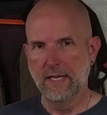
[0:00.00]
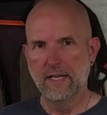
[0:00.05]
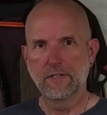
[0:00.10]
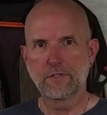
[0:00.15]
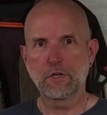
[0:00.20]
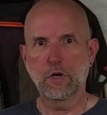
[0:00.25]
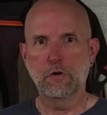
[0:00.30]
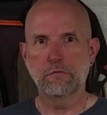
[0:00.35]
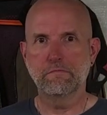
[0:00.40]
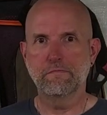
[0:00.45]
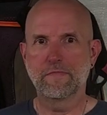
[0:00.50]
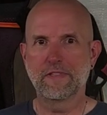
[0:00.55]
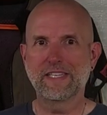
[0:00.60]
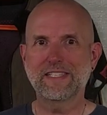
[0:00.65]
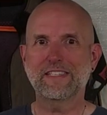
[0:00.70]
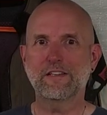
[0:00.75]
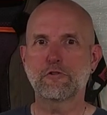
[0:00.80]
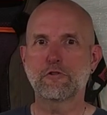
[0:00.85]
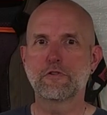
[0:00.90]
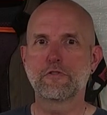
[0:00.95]
So
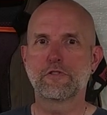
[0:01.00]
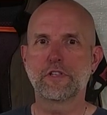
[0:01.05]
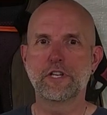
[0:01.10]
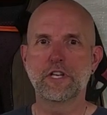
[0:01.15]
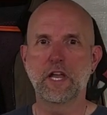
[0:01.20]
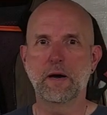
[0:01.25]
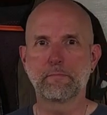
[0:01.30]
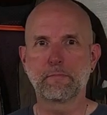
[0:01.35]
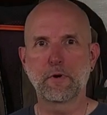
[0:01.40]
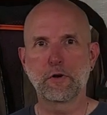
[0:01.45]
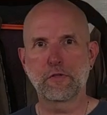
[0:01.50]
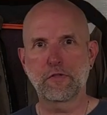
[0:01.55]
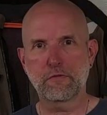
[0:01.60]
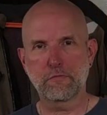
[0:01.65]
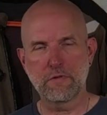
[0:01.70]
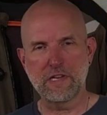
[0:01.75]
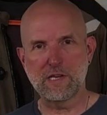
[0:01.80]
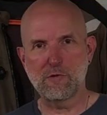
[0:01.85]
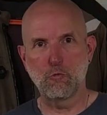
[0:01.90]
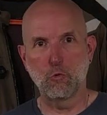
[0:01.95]
this earned the number 3